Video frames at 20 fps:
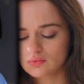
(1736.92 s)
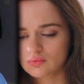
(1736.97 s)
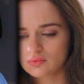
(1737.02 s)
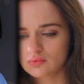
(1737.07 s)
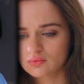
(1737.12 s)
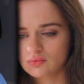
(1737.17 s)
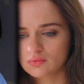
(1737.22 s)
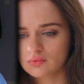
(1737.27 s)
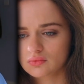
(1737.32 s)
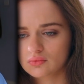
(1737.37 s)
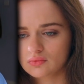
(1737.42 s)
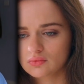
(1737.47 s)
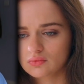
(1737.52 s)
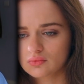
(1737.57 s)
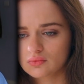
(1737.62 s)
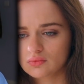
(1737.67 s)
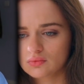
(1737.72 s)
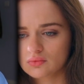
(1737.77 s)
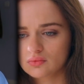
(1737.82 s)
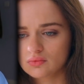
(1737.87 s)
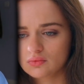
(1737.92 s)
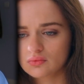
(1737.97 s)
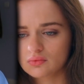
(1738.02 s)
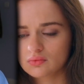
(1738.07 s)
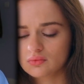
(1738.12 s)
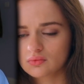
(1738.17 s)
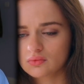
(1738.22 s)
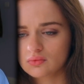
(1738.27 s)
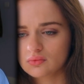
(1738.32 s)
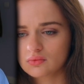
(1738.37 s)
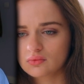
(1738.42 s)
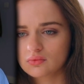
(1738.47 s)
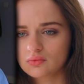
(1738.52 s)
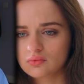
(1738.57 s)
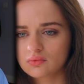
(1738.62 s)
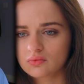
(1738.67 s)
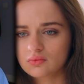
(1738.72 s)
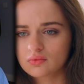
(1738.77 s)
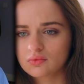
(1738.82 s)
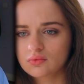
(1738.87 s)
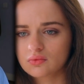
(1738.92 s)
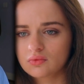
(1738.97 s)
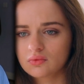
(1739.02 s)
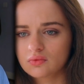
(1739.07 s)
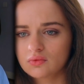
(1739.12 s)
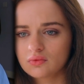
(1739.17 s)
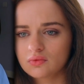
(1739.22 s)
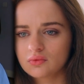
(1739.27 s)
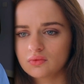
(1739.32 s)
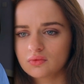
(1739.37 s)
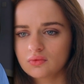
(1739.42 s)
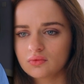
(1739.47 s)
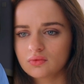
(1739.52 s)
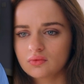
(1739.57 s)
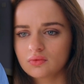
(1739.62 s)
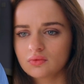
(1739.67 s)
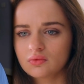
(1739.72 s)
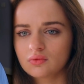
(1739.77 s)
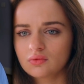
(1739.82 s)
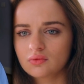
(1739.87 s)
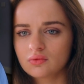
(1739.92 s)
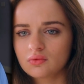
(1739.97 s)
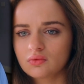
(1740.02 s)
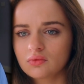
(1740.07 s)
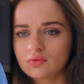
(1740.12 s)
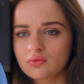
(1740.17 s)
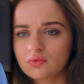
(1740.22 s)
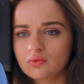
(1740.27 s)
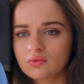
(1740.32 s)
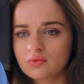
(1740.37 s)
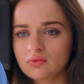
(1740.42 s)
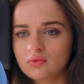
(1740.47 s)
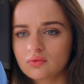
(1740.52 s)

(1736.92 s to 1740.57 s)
[no speech]